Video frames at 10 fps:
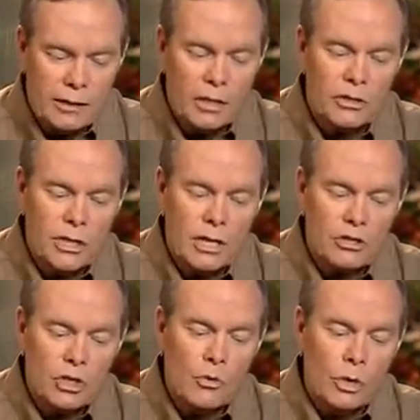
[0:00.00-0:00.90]
This
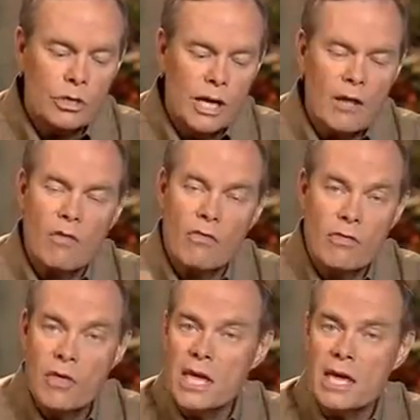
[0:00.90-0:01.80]
says you were dealt
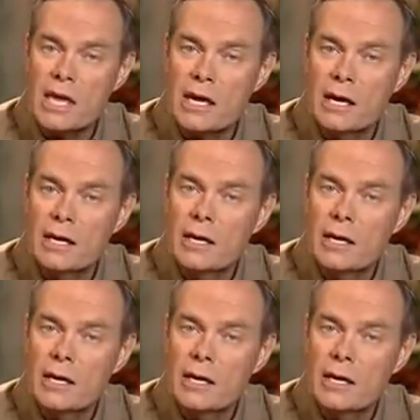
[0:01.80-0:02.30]
the